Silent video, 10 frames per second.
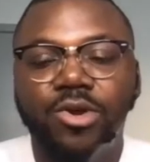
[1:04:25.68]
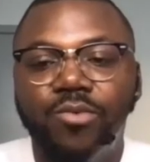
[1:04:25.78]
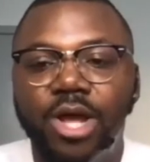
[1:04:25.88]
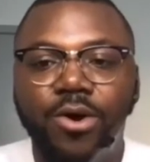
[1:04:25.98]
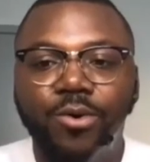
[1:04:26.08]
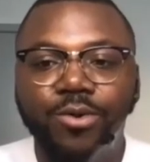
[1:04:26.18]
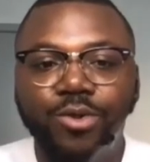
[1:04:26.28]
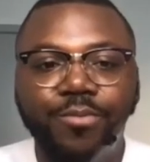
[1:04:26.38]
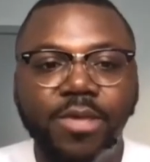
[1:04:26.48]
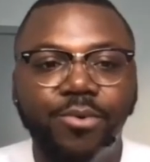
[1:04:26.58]
stuck around
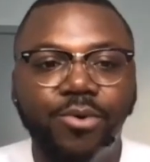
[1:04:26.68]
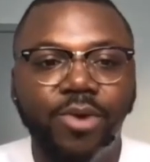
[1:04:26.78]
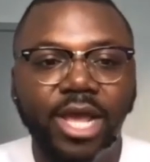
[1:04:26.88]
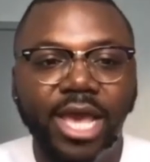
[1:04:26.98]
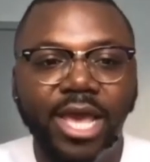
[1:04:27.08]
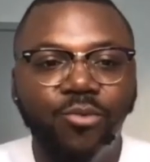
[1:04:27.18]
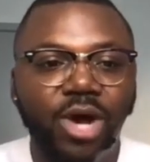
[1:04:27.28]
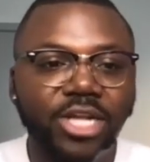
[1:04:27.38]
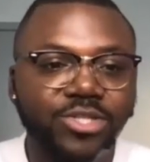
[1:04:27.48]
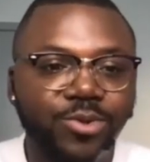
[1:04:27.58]
older people, right,
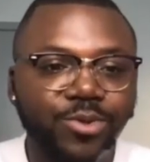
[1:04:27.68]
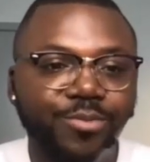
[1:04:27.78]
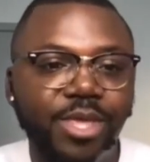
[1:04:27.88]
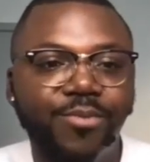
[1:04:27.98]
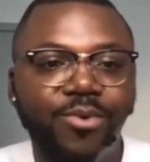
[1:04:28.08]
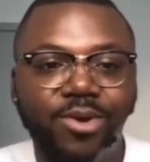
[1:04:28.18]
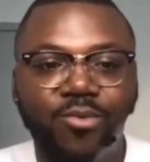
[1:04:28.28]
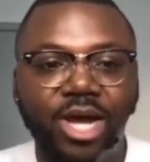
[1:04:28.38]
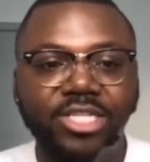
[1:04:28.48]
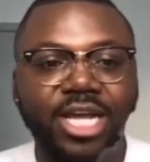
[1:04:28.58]
and watch older
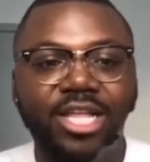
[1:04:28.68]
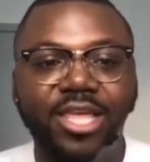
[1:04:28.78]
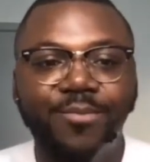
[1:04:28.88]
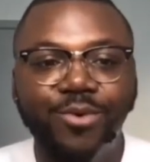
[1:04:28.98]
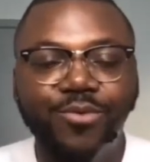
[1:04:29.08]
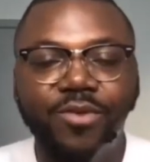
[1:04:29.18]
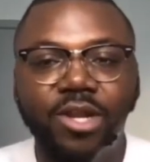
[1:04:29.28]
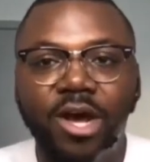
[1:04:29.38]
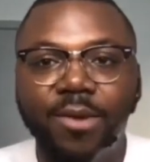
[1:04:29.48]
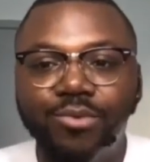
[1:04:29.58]
people and watch how they
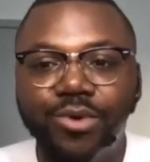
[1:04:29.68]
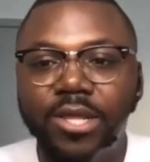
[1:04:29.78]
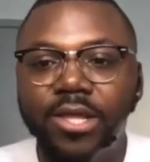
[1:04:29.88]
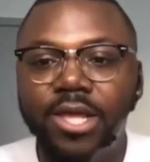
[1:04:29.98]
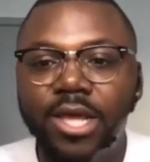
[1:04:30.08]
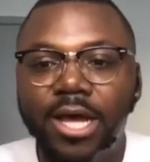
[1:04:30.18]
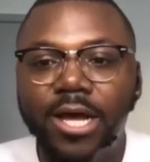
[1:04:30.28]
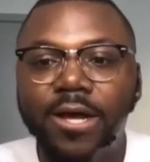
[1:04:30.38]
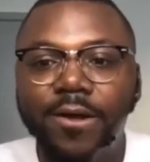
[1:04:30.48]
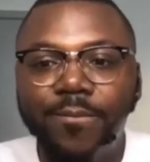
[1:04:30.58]
move and operate.
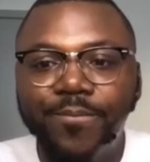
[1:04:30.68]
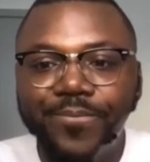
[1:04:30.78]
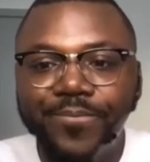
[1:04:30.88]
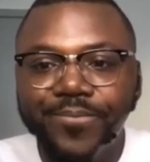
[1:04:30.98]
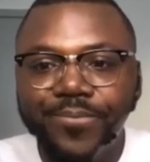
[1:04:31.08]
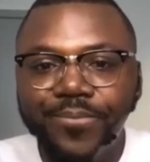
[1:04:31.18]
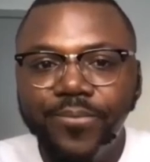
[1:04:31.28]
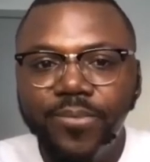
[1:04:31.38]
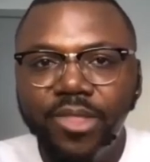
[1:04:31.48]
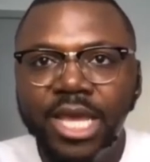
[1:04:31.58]
Um,
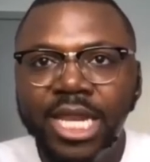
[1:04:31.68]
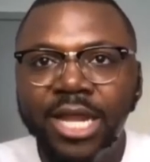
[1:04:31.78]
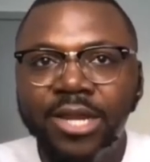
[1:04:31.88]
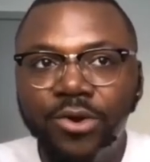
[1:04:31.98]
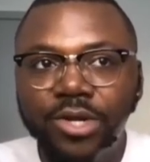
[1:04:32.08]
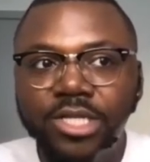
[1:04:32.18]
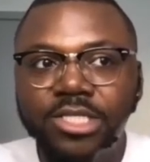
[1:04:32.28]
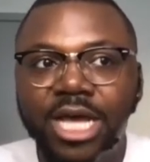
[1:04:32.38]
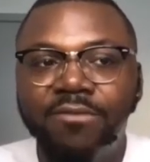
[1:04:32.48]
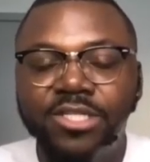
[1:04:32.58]
and I
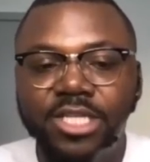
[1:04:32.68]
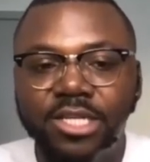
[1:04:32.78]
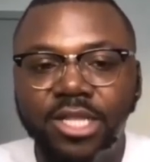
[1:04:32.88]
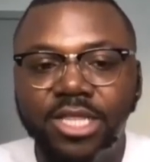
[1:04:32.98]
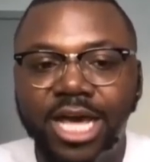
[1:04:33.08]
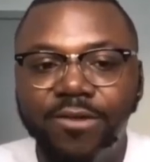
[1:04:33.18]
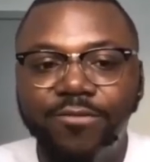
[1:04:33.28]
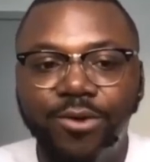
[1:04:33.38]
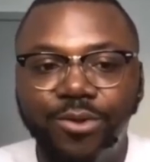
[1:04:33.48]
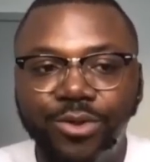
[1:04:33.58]
noticed I've seen a
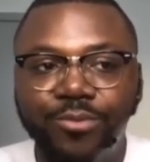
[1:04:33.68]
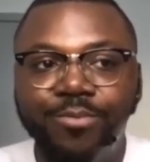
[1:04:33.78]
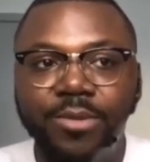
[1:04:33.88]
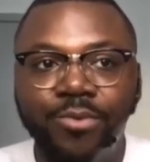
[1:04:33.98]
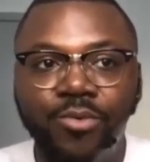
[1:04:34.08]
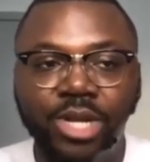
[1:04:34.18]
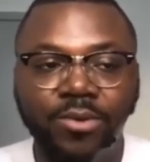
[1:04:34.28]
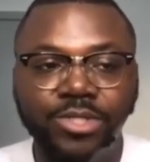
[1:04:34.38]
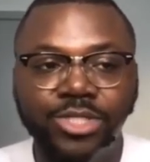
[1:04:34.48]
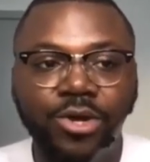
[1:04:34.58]
lot of older people
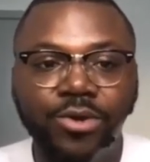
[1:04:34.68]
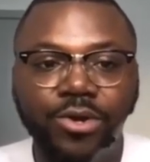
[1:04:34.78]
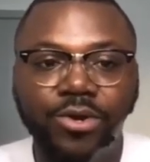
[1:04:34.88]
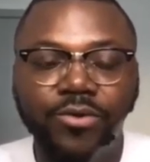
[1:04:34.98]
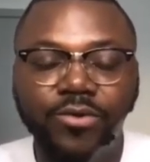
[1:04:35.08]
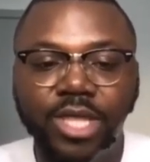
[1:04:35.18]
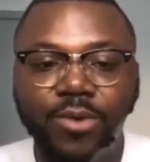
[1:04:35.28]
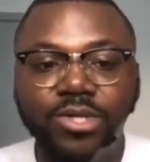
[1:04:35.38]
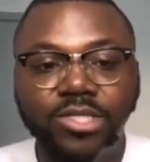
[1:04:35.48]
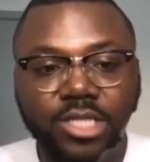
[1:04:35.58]
when I was younger
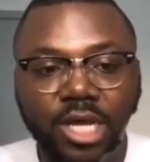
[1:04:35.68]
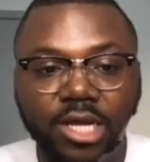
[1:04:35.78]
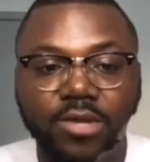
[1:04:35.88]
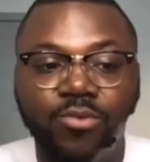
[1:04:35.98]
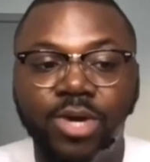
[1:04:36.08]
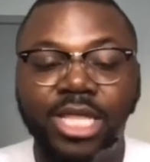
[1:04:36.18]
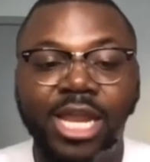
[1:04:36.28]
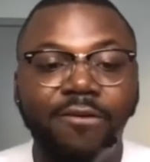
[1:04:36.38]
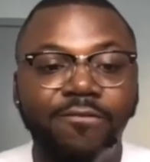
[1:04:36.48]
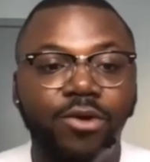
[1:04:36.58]
that were stuck,
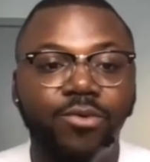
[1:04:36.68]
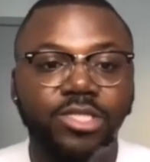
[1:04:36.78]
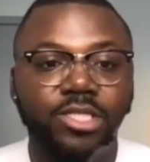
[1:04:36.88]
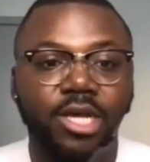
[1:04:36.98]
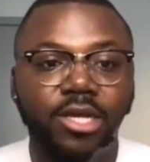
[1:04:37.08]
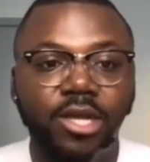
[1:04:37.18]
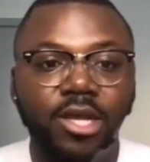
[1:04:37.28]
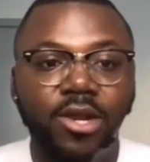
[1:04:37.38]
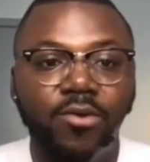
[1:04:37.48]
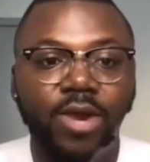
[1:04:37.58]
what that I felt were stuck,
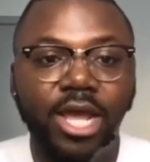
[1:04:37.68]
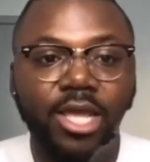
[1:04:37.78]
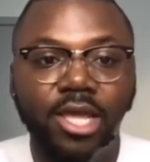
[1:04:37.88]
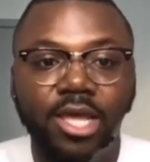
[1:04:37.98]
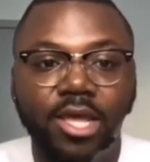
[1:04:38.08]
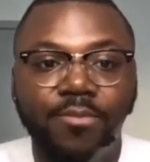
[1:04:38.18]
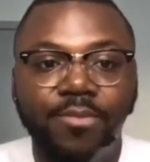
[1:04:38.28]
right?